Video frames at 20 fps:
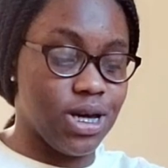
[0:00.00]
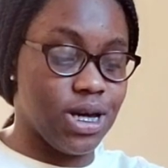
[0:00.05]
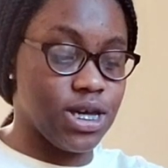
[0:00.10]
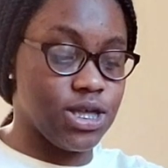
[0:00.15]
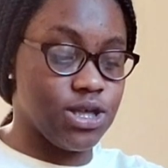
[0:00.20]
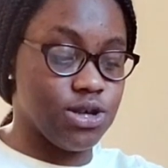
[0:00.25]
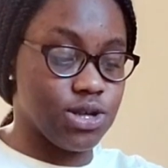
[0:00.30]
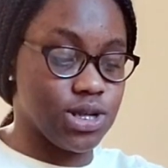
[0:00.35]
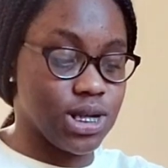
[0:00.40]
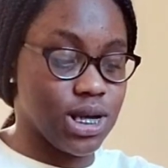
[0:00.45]
I
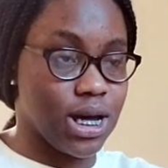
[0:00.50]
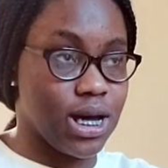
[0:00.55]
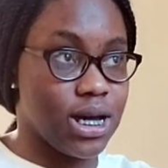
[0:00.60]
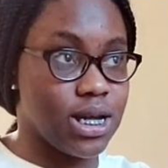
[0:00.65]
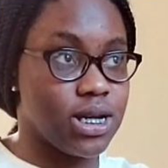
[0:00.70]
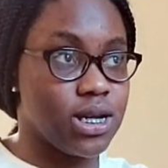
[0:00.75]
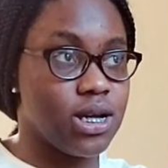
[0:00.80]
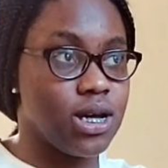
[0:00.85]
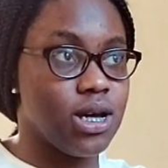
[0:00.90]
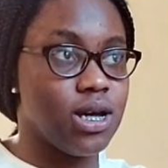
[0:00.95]
just
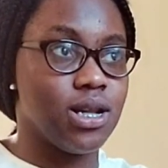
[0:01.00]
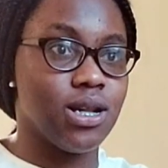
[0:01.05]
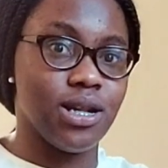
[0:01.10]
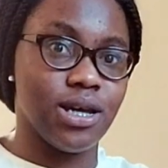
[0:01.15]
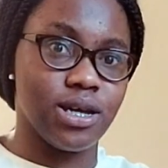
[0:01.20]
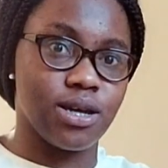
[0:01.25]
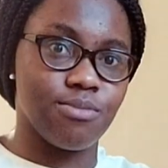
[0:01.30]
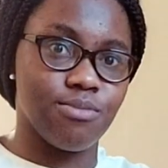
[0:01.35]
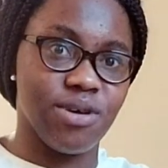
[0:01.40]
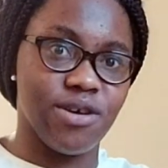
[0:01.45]
had
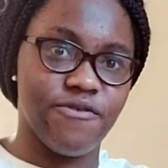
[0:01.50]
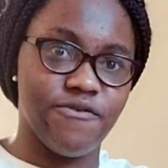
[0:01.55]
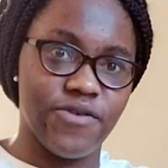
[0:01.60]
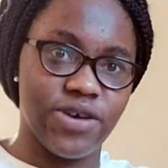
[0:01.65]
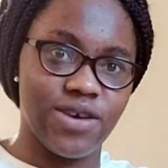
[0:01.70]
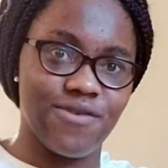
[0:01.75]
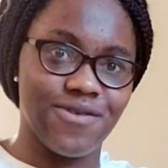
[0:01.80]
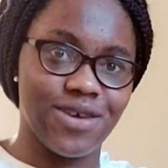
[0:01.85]
like my 5